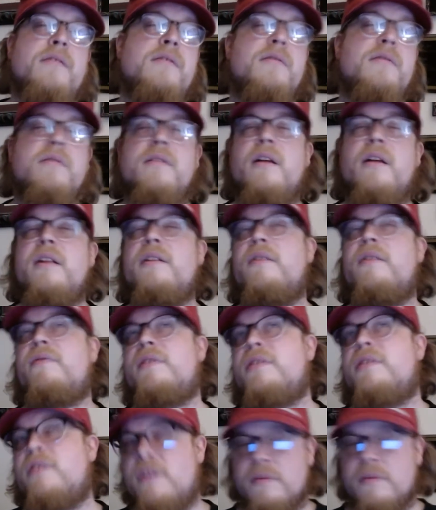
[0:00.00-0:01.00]
There's a lot of
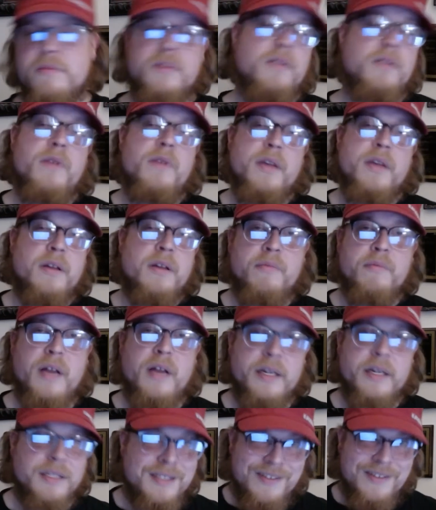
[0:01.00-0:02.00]
different terms that we can
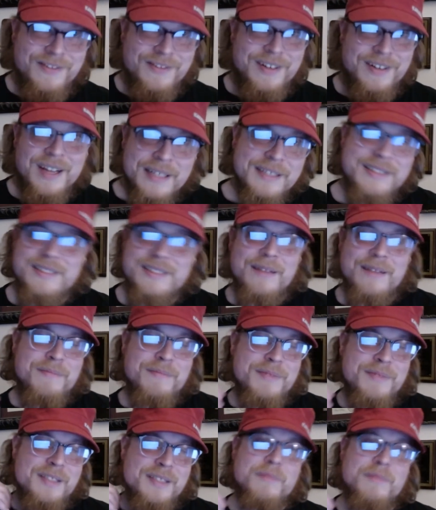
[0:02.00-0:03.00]
apply to different
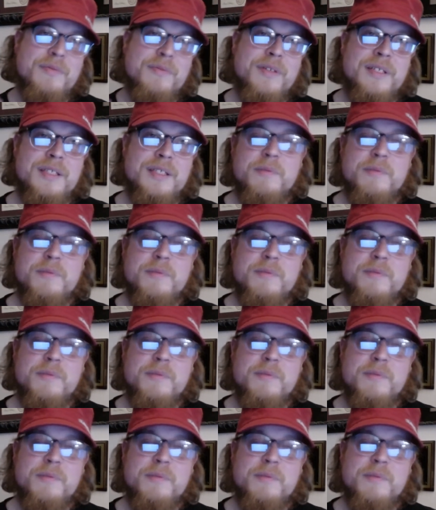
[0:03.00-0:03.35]
sub-disciplines,